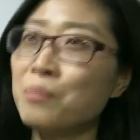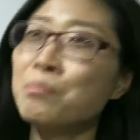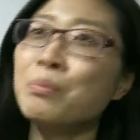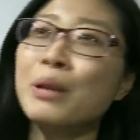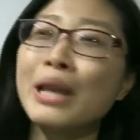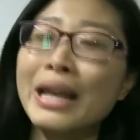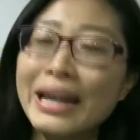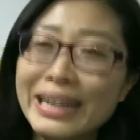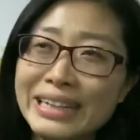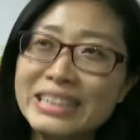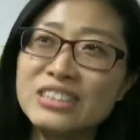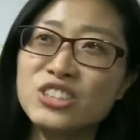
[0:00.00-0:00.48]

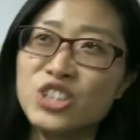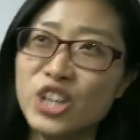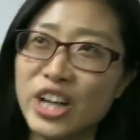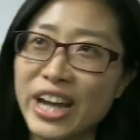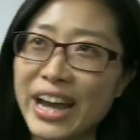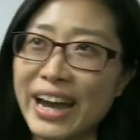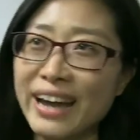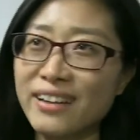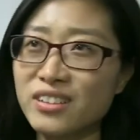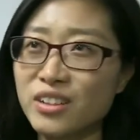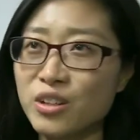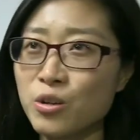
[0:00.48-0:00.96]
playing
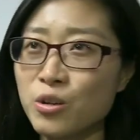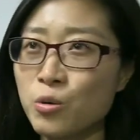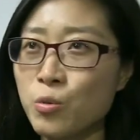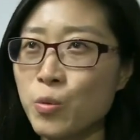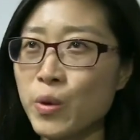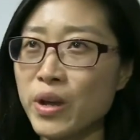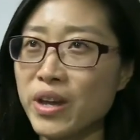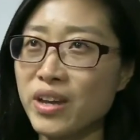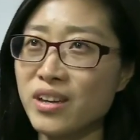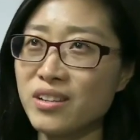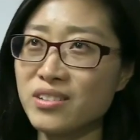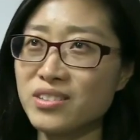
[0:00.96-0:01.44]
together
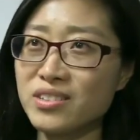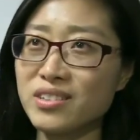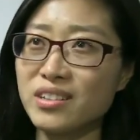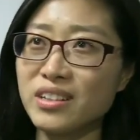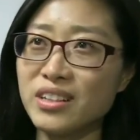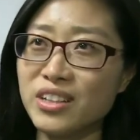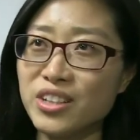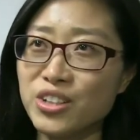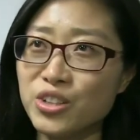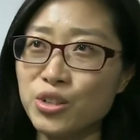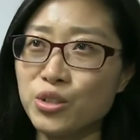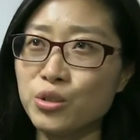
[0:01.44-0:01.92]
with
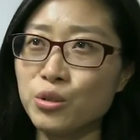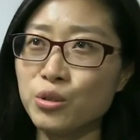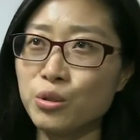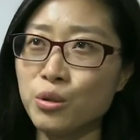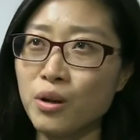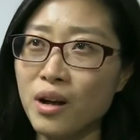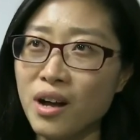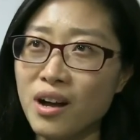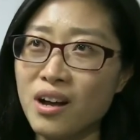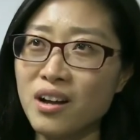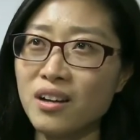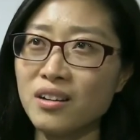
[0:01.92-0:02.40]
EU
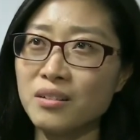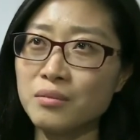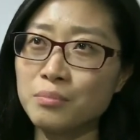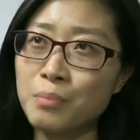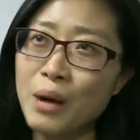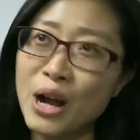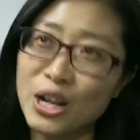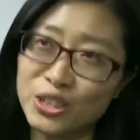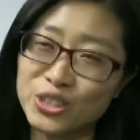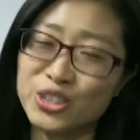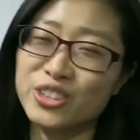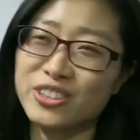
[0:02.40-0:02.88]

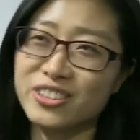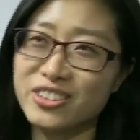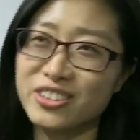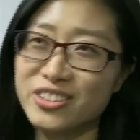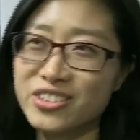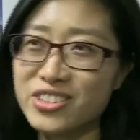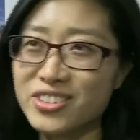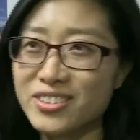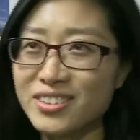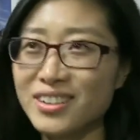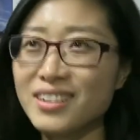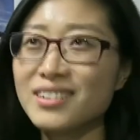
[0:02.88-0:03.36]

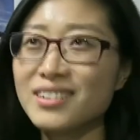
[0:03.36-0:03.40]
partners.